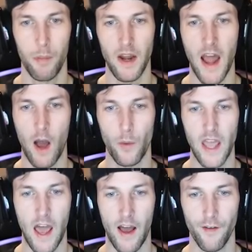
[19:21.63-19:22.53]
But now we
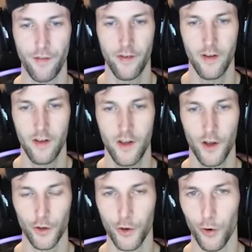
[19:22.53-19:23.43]
have
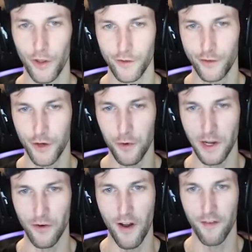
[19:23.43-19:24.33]
Golden
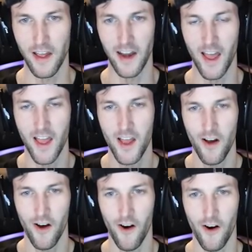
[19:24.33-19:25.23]
Stewie Griffin.
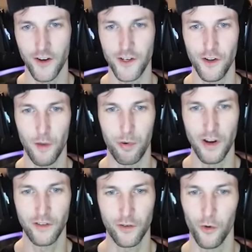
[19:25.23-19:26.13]
On to the
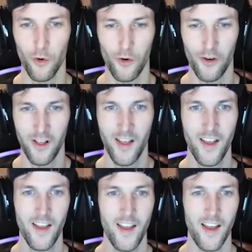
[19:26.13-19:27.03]
preschool.
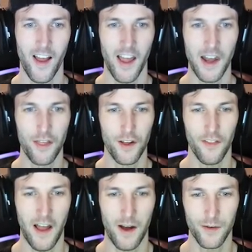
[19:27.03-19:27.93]
Anything
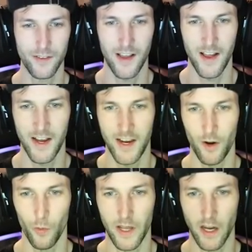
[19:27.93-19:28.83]
on the
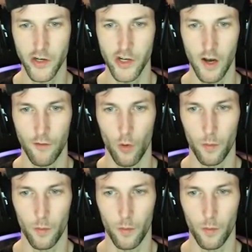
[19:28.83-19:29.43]
outside? Oh, we got a shovel.